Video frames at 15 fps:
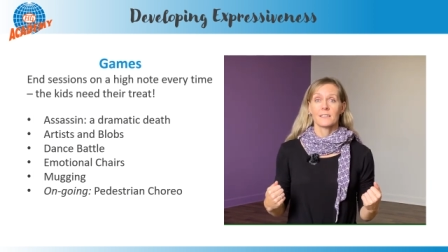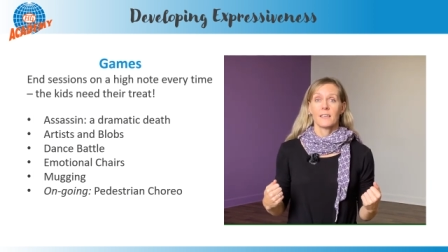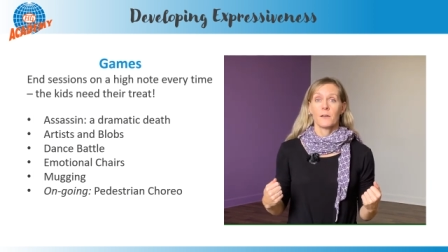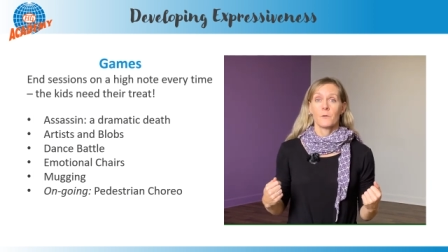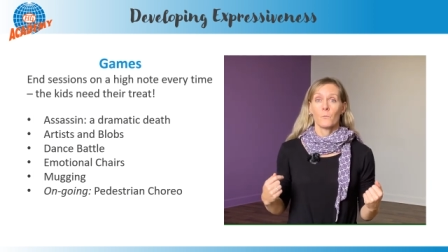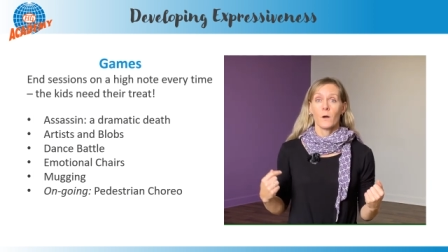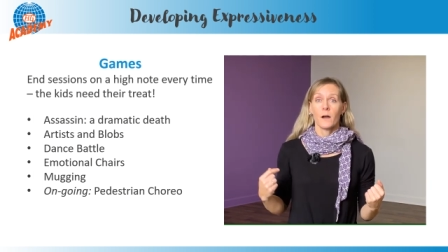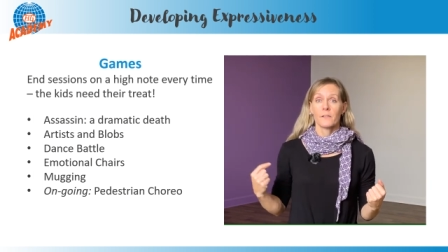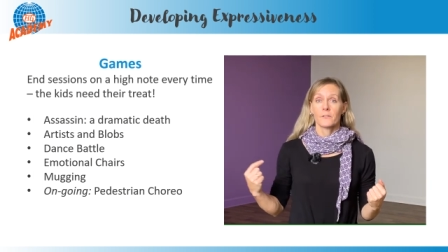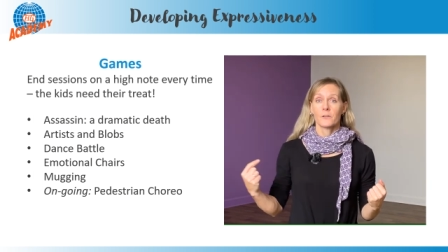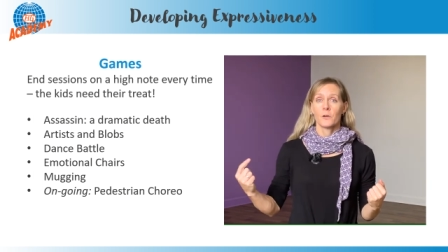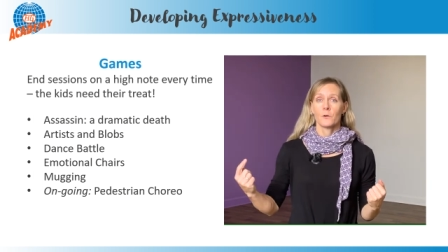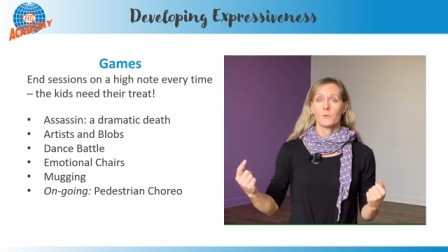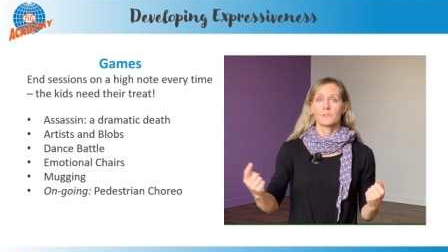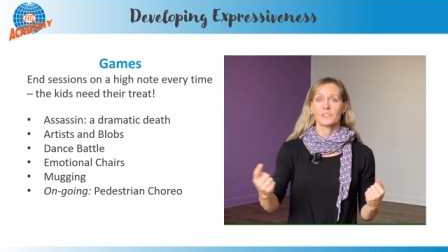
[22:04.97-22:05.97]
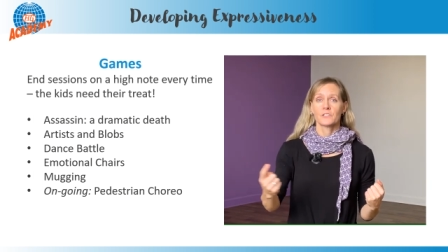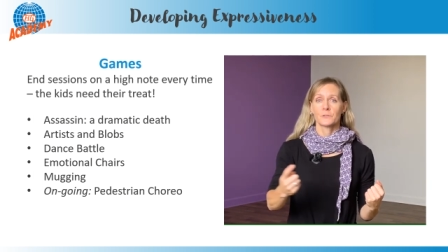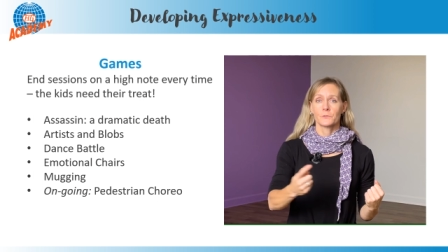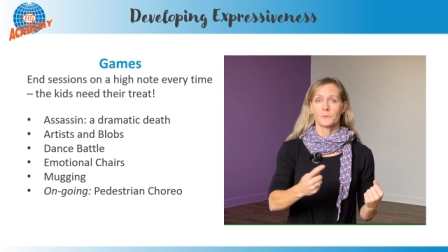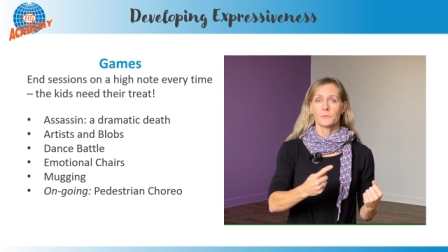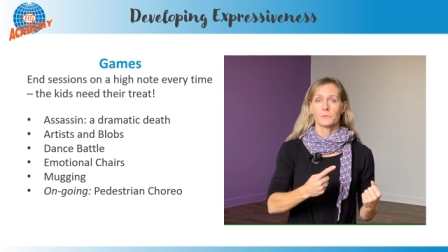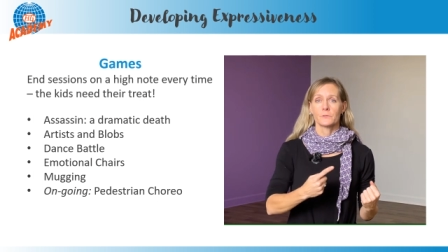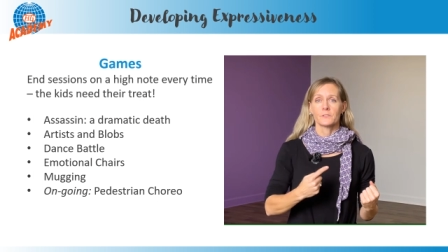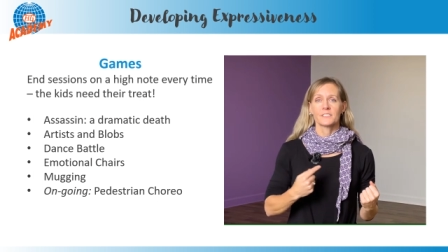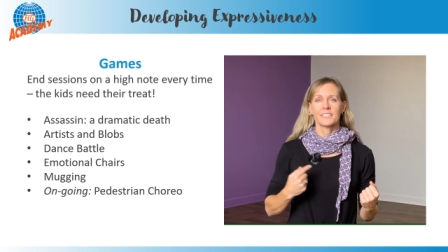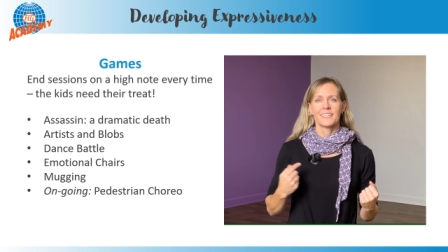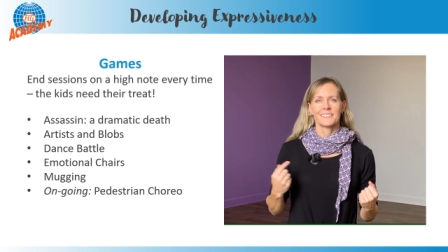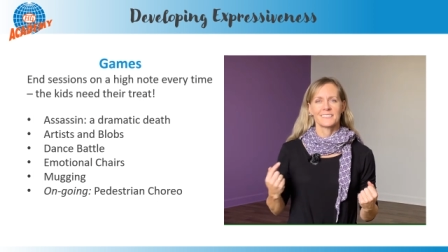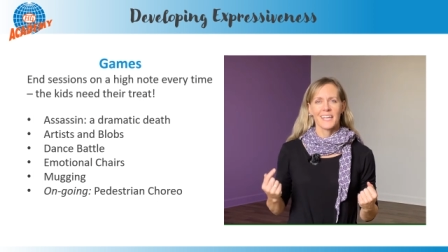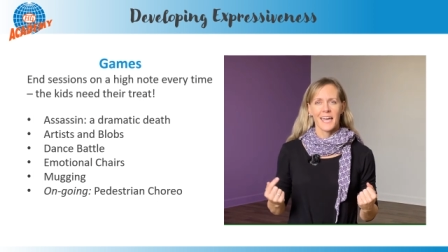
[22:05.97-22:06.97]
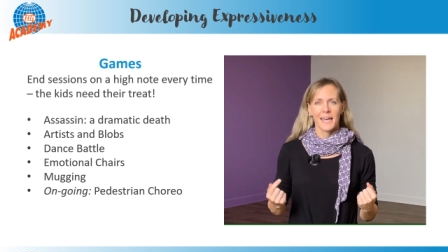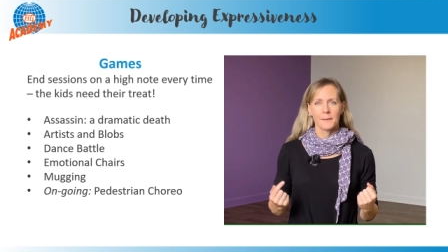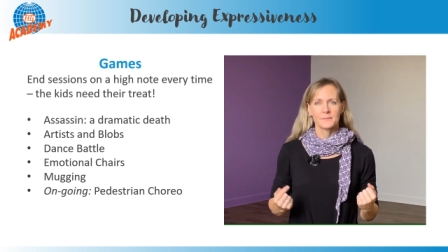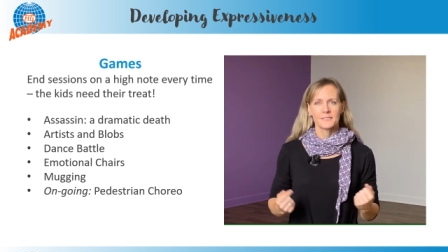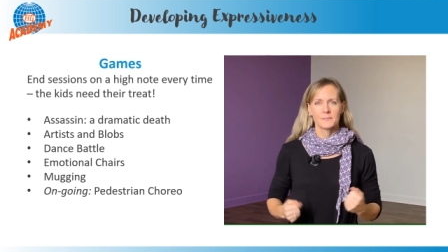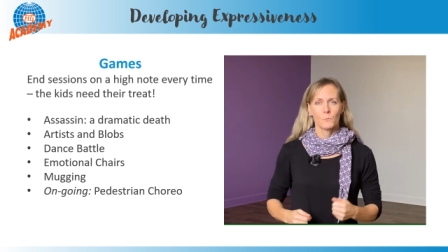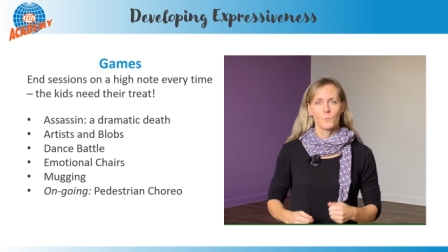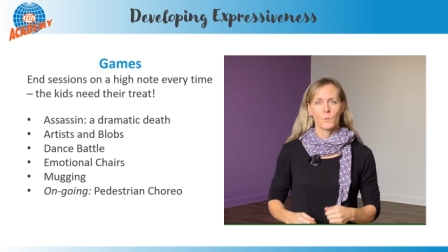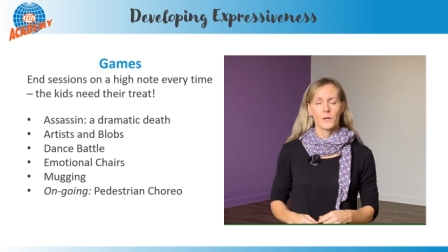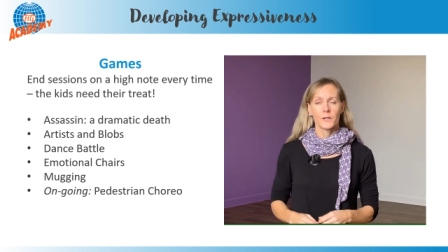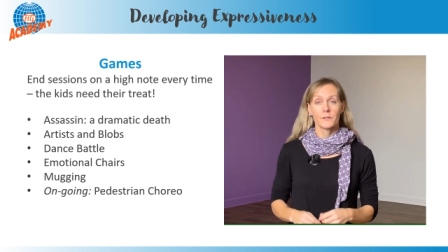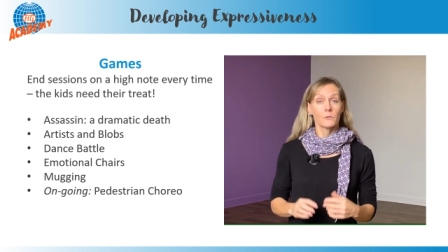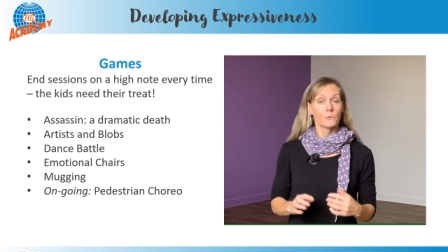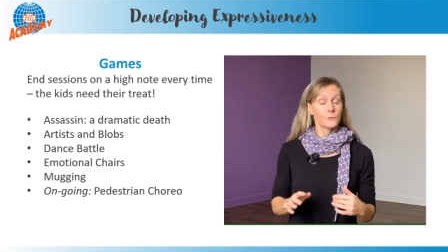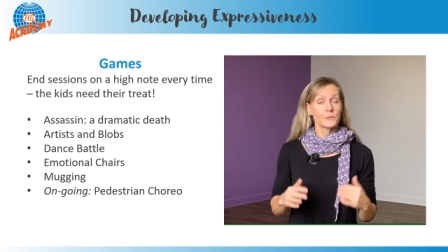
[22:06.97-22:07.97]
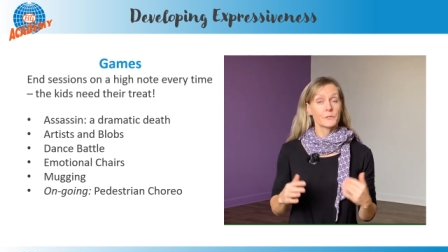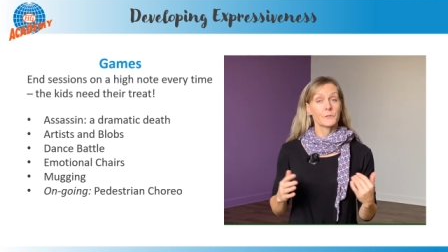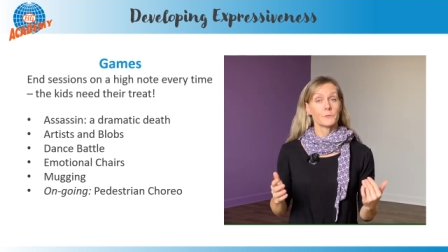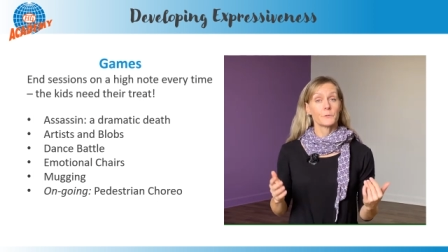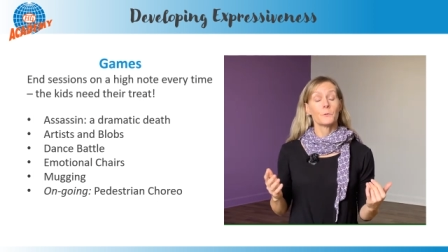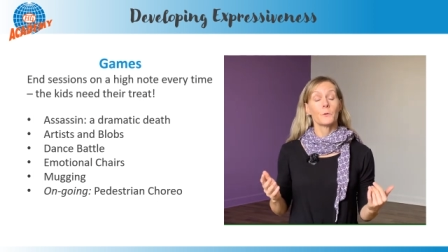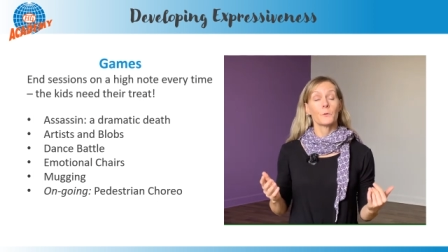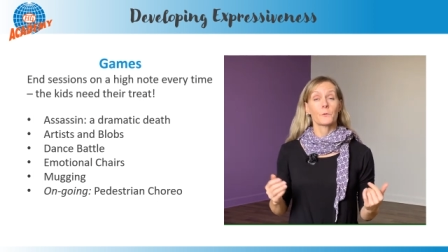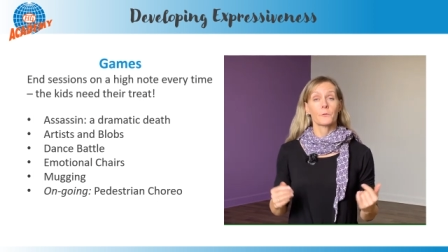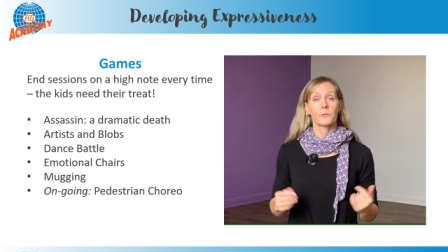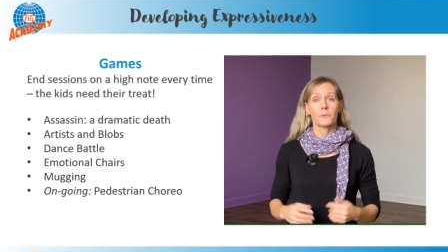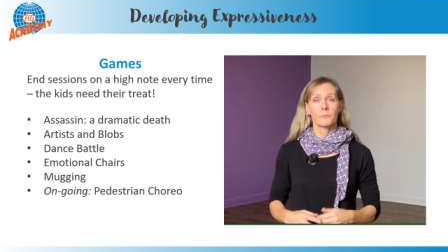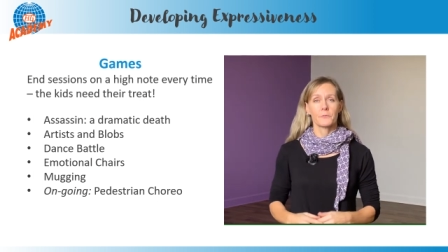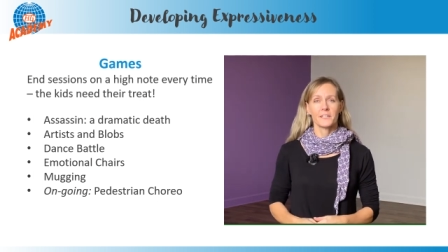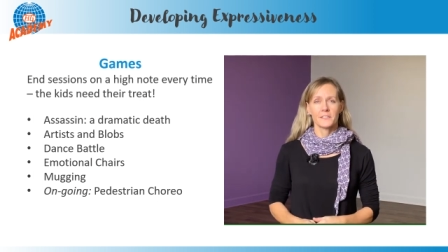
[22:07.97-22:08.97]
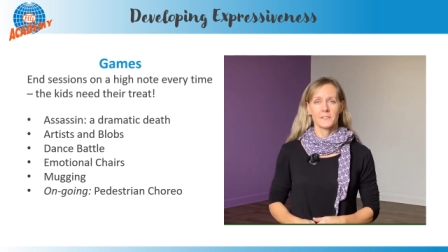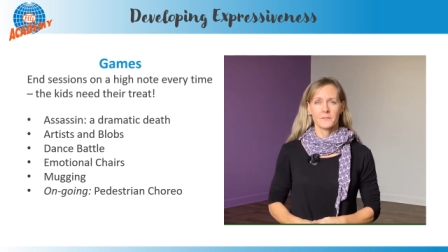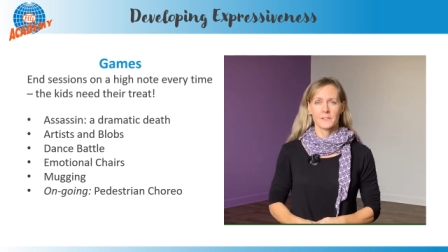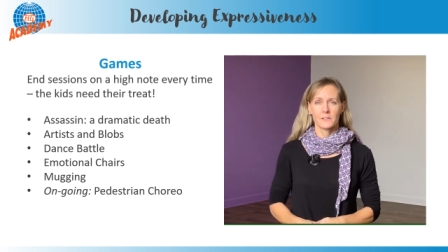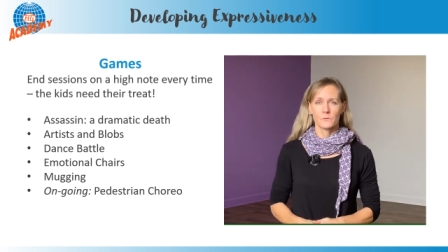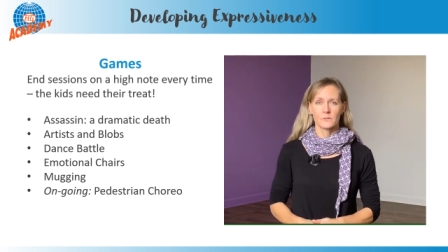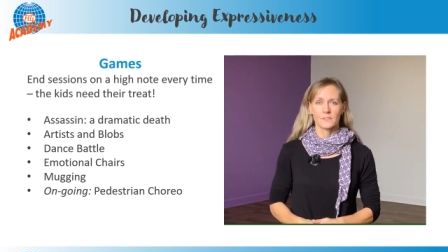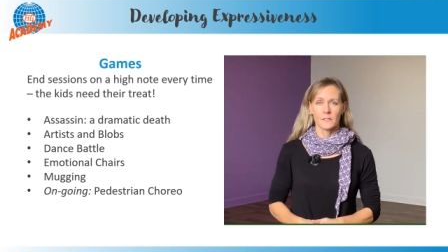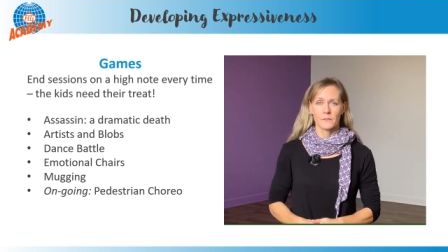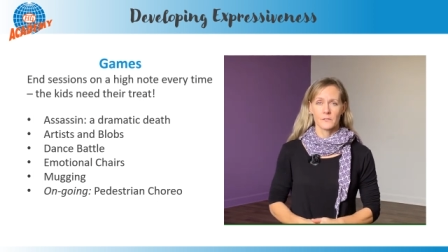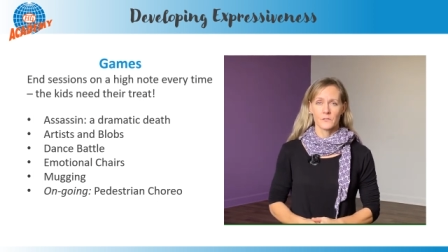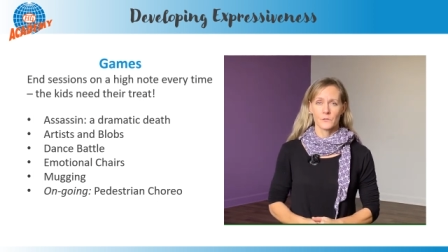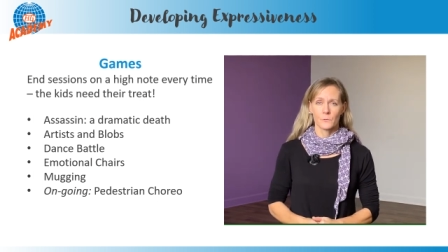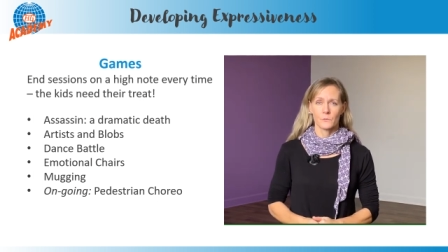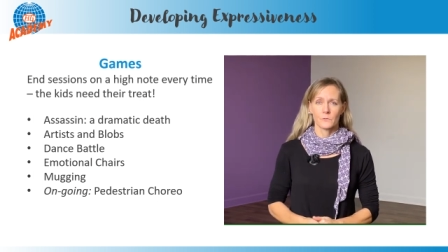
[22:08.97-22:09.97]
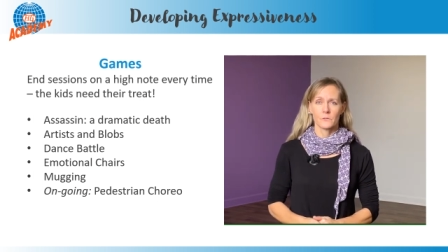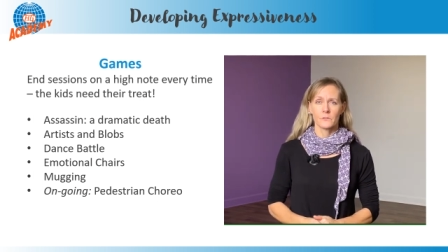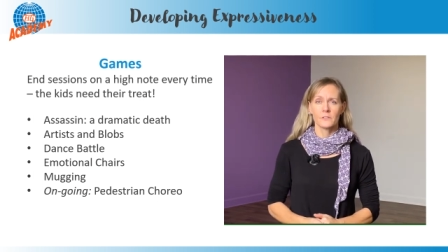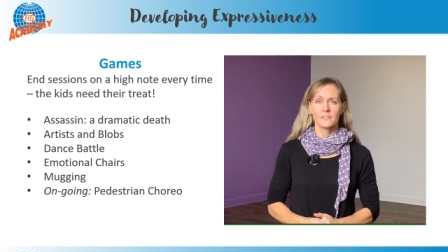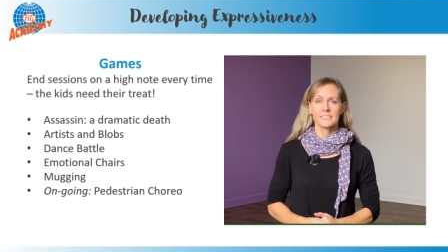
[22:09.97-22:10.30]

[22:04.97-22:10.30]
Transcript: while the coach circles and taps one or two or three individuals on the shoulder,